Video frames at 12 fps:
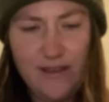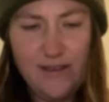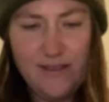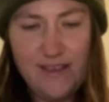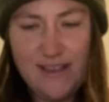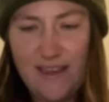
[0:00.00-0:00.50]

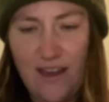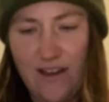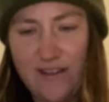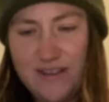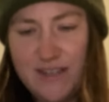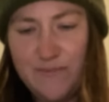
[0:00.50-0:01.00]

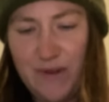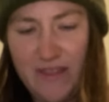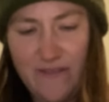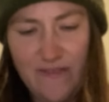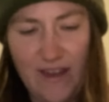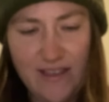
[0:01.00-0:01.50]
disheartened by
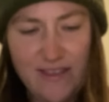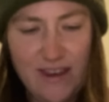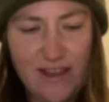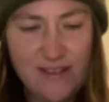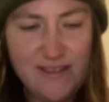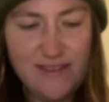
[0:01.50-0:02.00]
the fact that
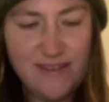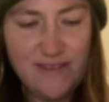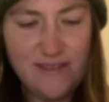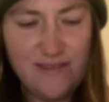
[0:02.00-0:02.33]
it's